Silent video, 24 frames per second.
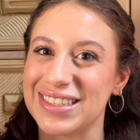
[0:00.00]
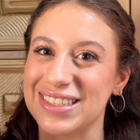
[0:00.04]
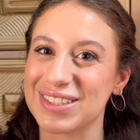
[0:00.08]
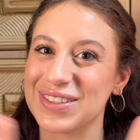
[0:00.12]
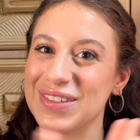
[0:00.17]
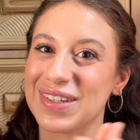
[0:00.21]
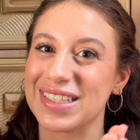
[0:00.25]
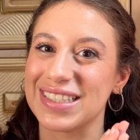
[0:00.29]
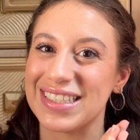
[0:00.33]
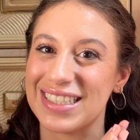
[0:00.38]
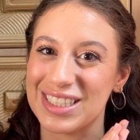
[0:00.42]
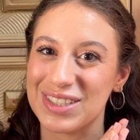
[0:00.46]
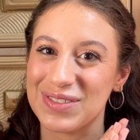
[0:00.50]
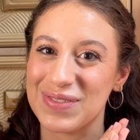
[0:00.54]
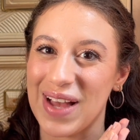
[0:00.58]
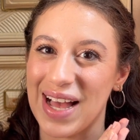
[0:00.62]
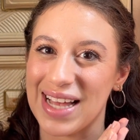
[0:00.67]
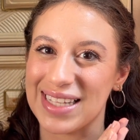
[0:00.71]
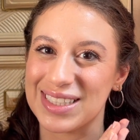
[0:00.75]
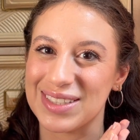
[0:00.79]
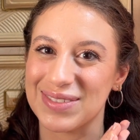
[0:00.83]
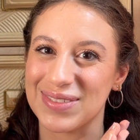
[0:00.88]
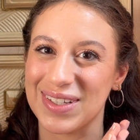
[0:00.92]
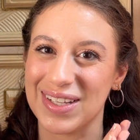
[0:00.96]
as quickly as
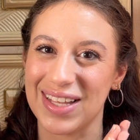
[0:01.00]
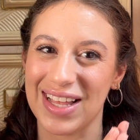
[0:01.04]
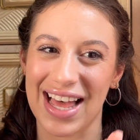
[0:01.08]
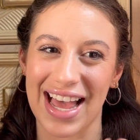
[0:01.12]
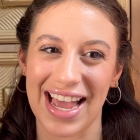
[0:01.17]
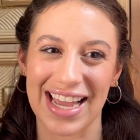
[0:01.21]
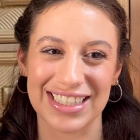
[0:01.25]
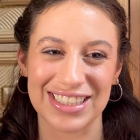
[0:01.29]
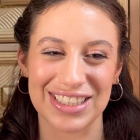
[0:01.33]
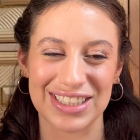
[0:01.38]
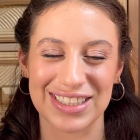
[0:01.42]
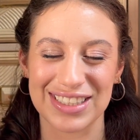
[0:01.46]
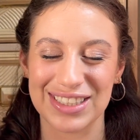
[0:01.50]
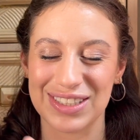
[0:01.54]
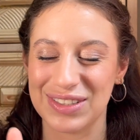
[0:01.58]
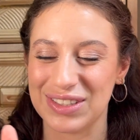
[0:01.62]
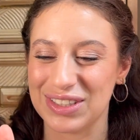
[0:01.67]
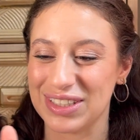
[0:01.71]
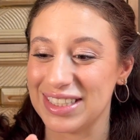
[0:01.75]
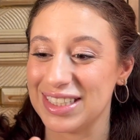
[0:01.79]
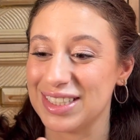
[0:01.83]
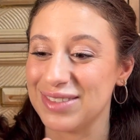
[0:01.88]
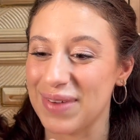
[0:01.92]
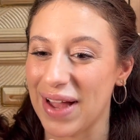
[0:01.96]
possible. I just
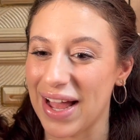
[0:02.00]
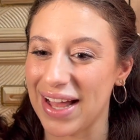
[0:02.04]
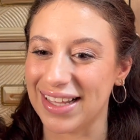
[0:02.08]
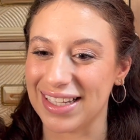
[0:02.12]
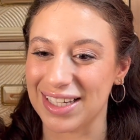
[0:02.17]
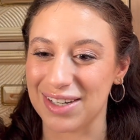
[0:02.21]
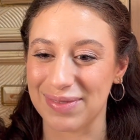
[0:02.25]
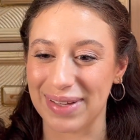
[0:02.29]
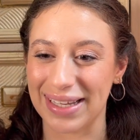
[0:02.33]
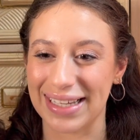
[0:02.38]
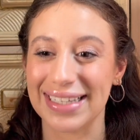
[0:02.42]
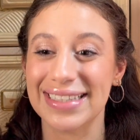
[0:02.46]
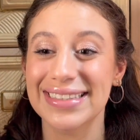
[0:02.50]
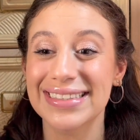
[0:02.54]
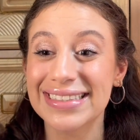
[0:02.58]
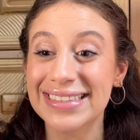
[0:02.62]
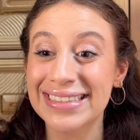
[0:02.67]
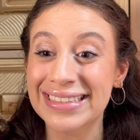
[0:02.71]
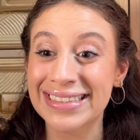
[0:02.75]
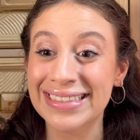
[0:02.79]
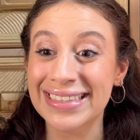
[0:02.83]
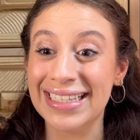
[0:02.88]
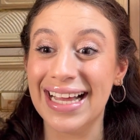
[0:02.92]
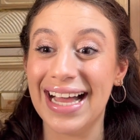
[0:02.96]
usually smile and I'm like,
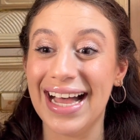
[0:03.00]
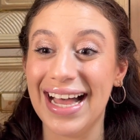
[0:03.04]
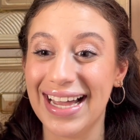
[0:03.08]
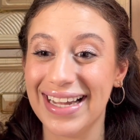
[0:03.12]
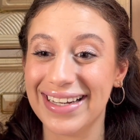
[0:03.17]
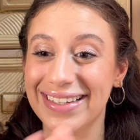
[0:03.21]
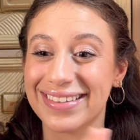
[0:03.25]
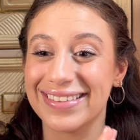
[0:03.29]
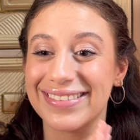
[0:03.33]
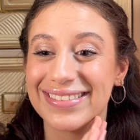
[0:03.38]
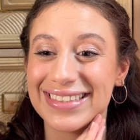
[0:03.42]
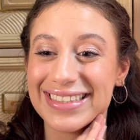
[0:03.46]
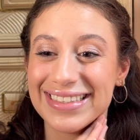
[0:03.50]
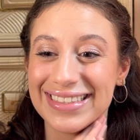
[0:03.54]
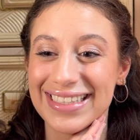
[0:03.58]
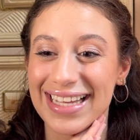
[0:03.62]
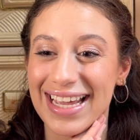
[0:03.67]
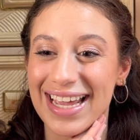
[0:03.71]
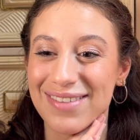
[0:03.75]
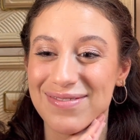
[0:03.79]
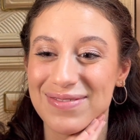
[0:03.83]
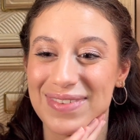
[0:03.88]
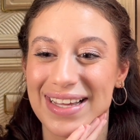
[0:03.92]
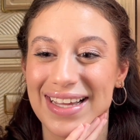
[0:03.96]
I don't know what to
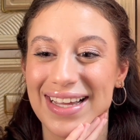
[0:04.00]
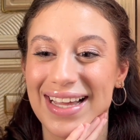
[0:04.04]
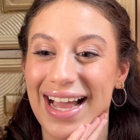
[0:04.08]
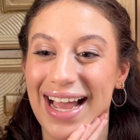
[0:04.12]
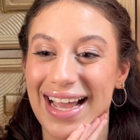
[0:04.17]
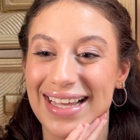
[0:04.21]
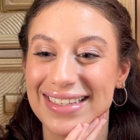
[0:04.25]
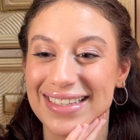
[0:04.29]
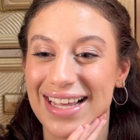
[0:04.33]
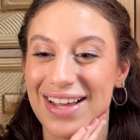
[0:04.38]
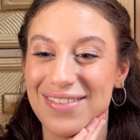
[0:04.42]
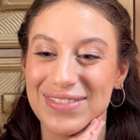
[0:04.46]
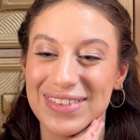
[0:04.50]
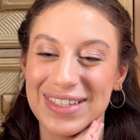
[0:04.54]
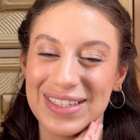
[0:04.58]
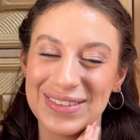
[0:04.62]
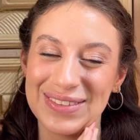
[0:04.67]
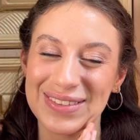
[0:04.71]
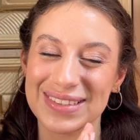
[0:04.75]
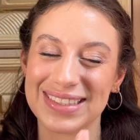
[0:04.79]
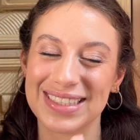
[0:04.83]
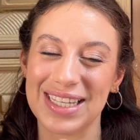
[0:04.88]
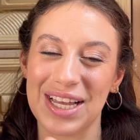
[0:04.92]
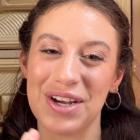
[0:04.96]
say, but I love
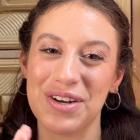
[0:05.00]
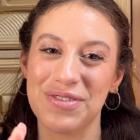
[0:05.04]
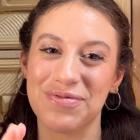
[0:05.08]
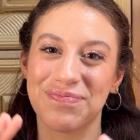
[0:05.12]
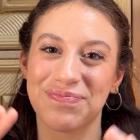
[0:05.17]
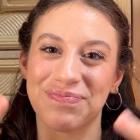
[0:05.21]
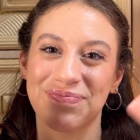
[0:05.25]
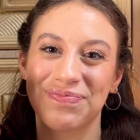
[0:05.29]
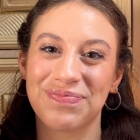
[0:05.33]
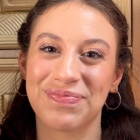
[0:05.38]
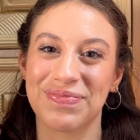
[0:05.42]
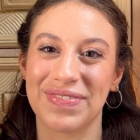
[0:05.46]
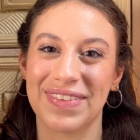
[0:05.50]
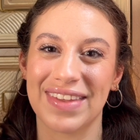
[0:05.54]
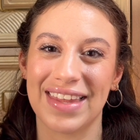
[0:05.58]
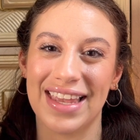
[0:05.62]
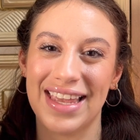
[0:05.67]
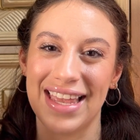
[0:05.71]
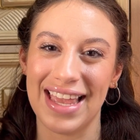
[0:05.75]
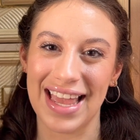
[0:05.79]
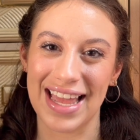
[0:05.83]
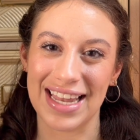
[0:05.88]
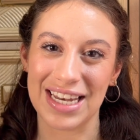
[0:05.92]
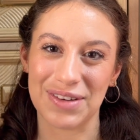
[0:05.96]
you. So
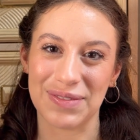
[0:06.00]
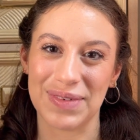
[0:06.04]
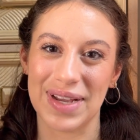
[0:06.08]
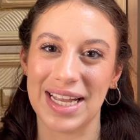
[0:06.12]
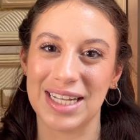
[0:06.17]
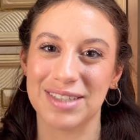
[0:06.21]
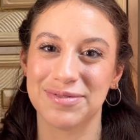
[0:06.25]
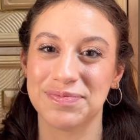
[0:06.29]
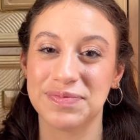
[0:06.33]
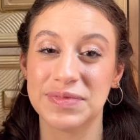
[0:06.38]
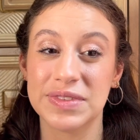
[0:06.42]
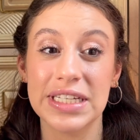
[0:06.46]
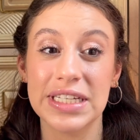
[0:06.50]
anyway,